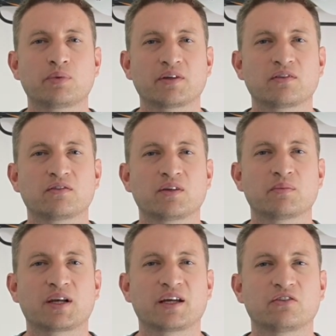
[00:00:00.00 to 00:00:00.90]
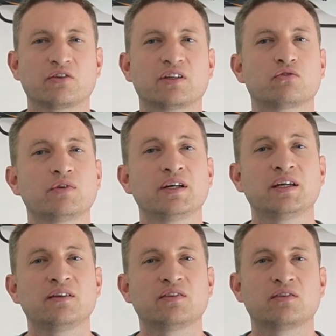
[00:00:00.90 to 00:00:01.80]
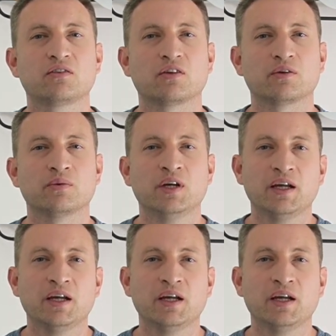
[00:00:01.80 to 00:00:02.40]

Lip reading: Presence Simulation. It's really easy to do.